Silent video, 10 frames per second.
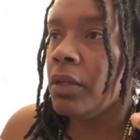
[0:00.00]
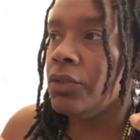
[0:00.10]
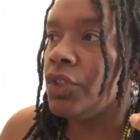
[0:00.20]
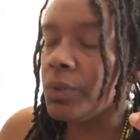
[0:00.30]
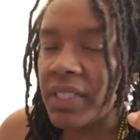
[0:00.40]

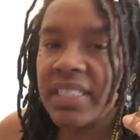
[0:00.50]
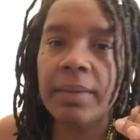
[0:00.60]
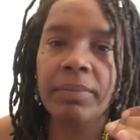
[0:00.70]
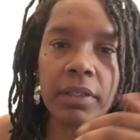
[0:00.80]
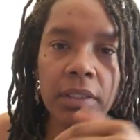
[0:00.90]
doing
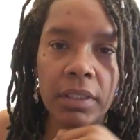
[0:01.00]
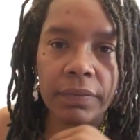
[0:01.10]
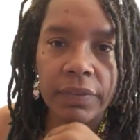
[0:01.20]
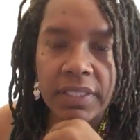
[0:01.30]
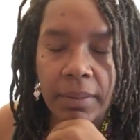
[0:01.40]
something
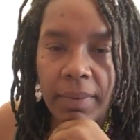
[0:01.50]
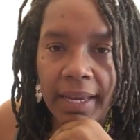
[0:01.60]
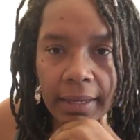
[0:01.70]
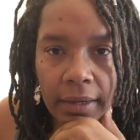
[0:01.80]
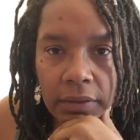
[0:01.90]
good for
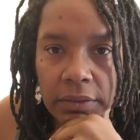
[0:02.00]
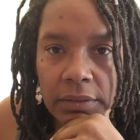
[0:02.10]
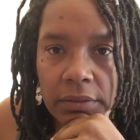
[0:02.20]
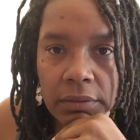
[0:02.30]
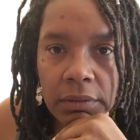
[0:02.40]
somebody
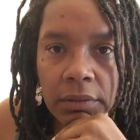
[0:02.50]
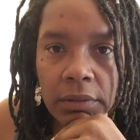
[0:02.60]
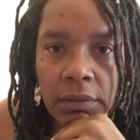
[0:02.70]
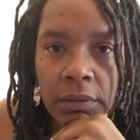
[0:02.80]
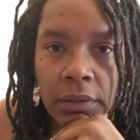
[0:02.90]
else
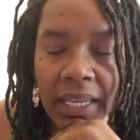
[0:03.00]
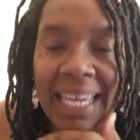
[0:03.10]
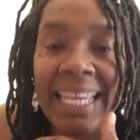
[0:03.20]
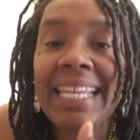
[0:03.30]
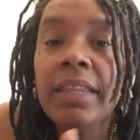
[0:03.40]

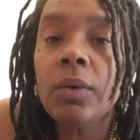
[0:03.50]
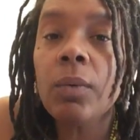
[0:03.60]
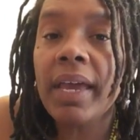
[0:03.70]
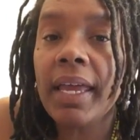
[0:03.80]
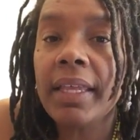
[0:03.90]
in the
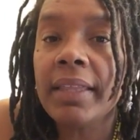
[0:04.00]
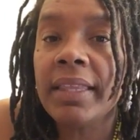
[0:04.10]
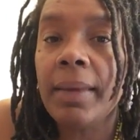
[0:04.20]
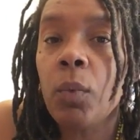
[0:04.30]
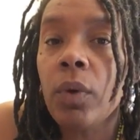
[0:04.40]
way
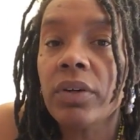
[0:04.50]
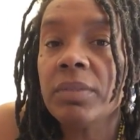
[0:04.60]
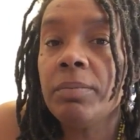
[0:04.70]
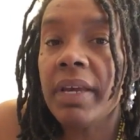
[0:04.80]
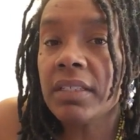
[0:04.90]
that works
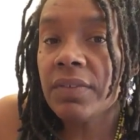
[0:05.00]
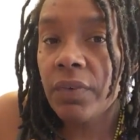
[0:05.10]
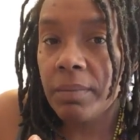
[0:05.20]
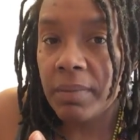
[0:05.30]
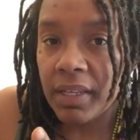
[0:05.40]
best
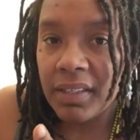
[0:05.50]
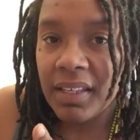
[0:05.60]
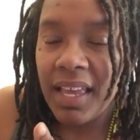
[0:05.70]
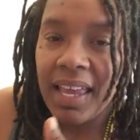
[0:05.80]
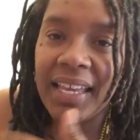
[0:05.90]
for me.
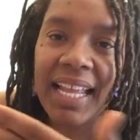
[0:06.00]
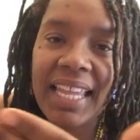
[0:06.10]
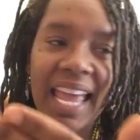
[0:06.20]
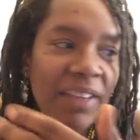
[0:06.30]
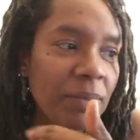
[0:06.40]
And I
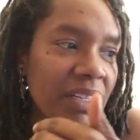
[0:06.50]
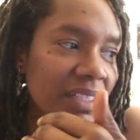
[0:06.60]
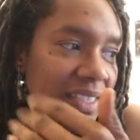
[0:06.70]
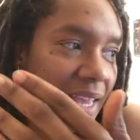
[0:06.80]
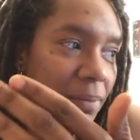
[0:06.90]
laugh
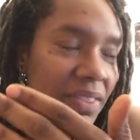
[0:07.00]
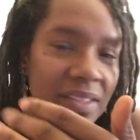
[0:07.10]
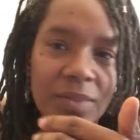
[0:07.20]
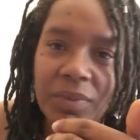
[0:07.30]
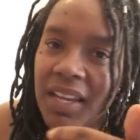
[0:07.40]
because
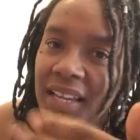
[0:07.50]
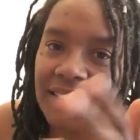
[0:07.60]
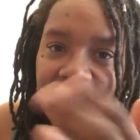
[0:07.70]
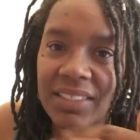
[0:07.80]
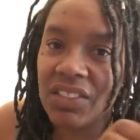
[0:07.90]
Amethyst Renee
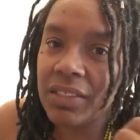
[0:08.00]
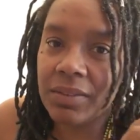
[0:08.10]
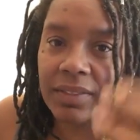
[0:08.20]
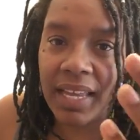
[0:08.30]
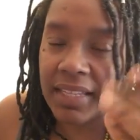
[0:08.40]
said
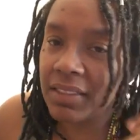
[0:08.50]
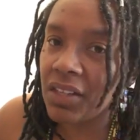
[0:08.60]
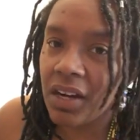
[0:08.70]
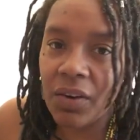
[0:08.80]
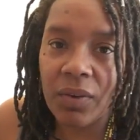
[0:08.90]
she had to
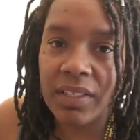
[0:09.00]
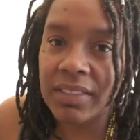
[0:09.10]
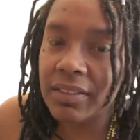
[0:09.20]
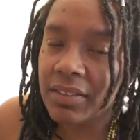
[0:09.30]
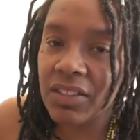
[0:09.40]
start going
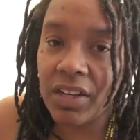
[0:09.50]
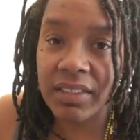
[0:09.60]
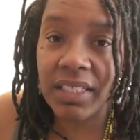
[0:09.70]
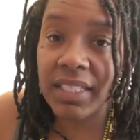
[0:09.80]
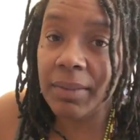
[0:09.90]
and
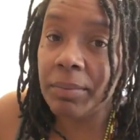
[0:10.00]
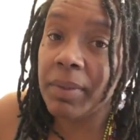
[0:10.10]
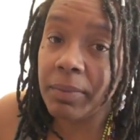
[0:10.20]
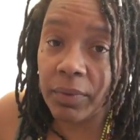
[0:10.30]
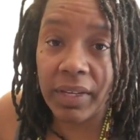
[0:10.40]
starting to delete
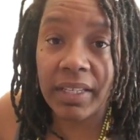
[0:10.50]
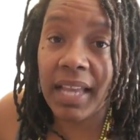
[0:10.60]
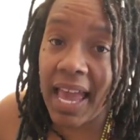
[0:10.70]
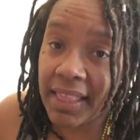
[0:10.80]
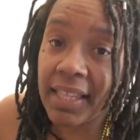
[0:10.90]
people. And
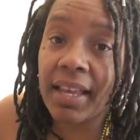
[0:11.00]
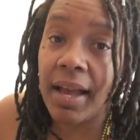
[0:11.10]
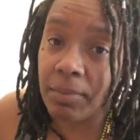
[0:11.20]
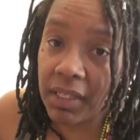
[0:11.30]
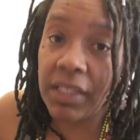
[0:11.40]
I think
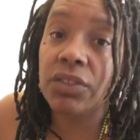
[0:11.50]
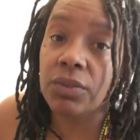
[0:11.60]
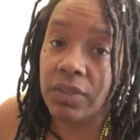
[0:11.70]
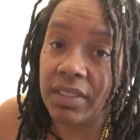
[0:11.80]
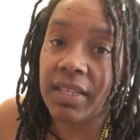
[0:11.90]
I'm going to do
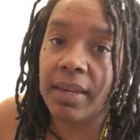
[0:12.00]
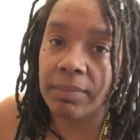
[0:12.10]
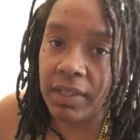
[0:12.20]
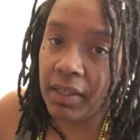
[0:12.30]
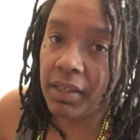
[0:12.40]
the same
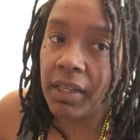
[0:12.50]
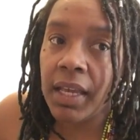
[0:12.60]
thing.